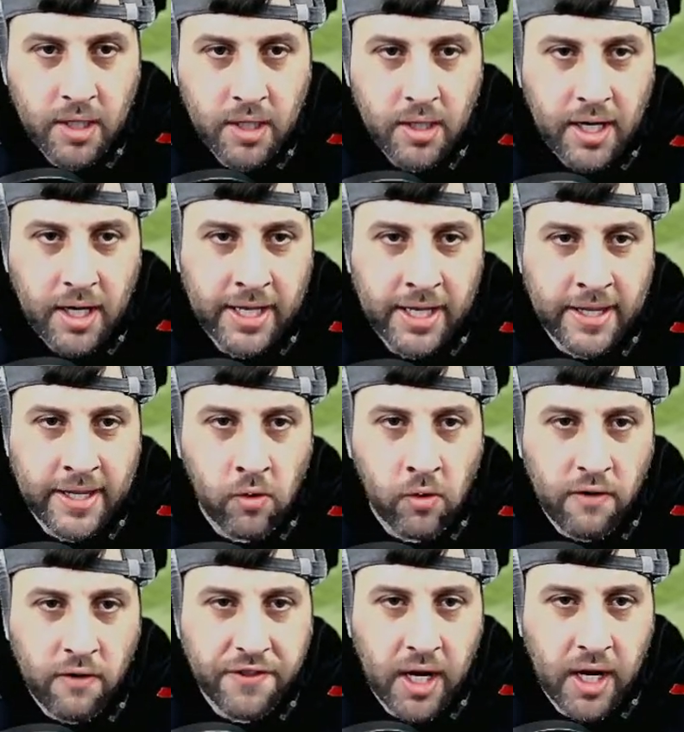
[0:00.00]
And then they're off the
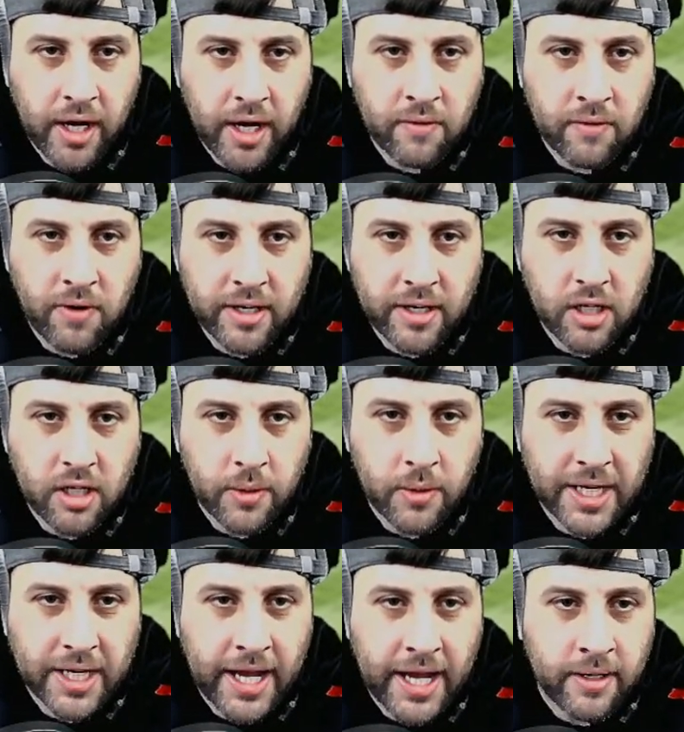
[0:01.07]
line and ready to go
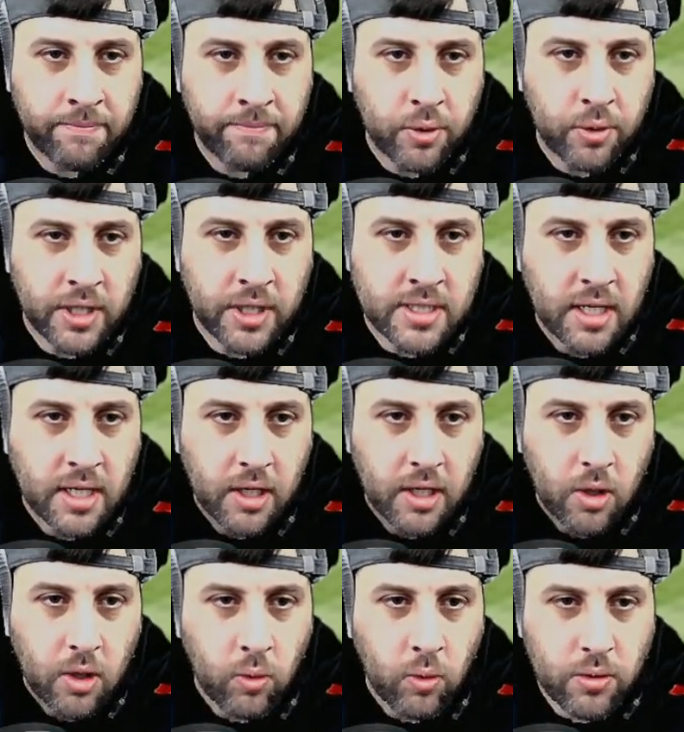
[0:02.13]
again and put this
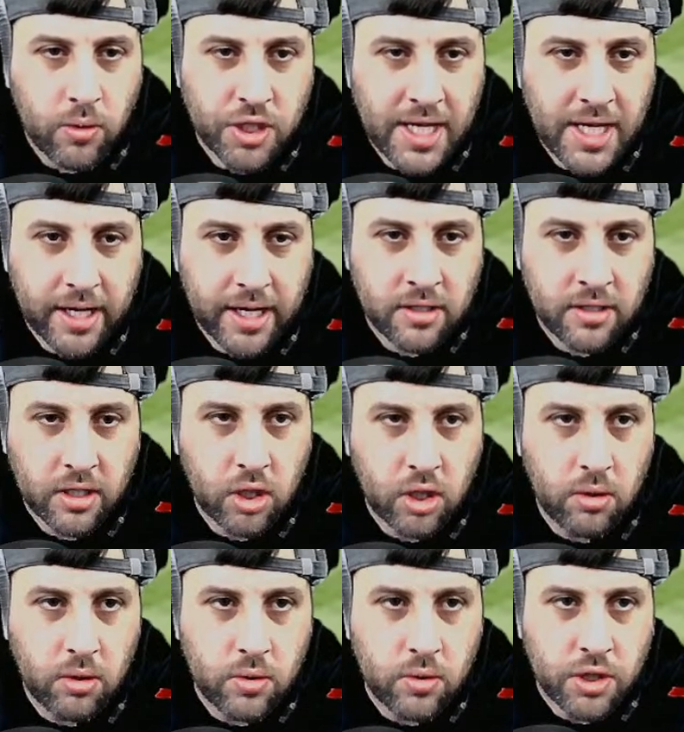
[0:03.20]
Welsh attack under
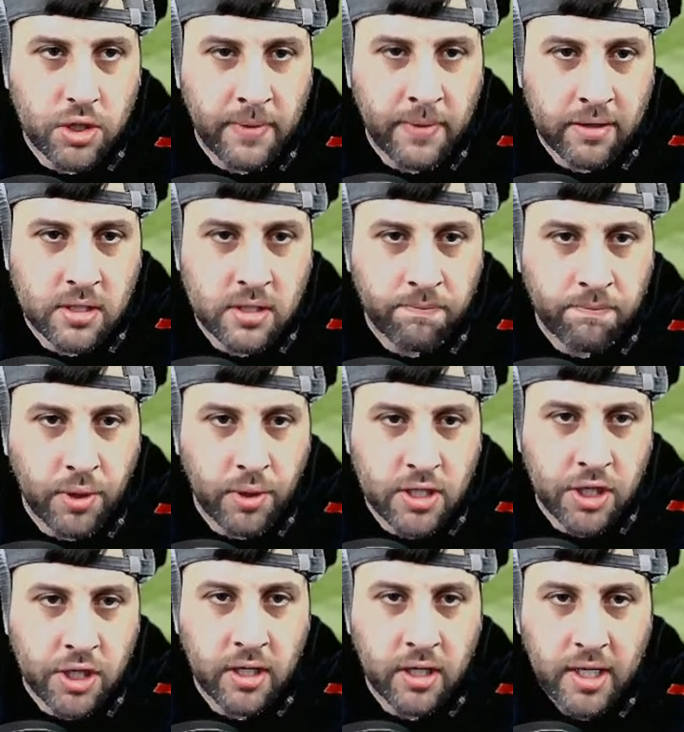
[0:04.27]
huge amounts of pressure.
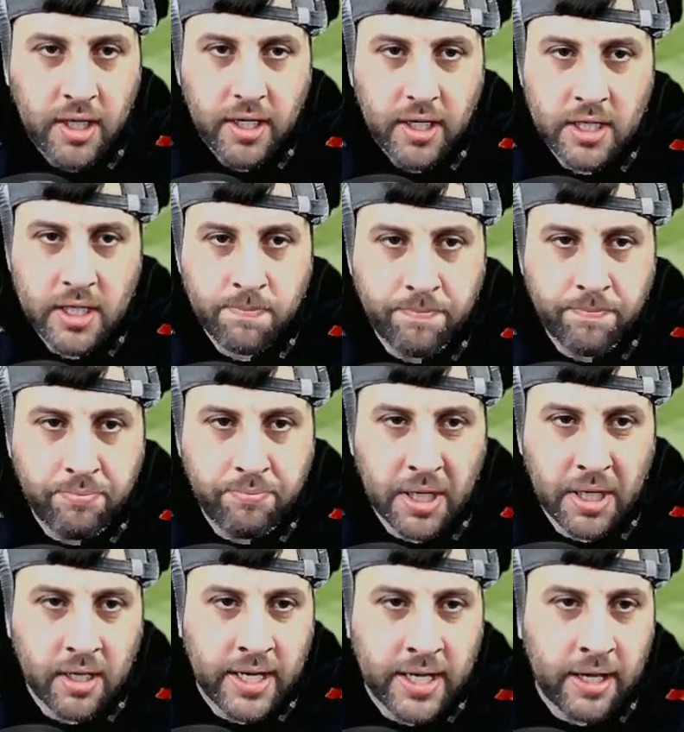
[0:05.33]
As Bigger
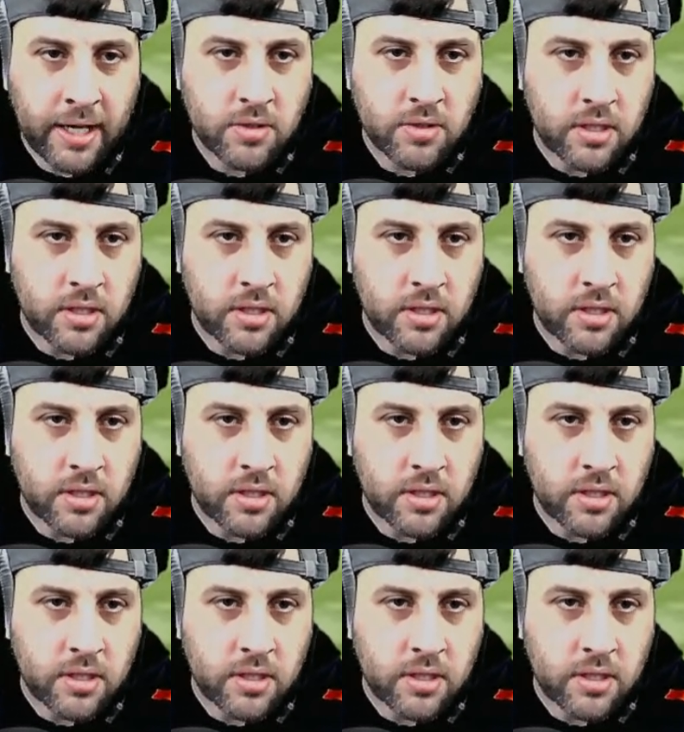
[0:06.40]
now to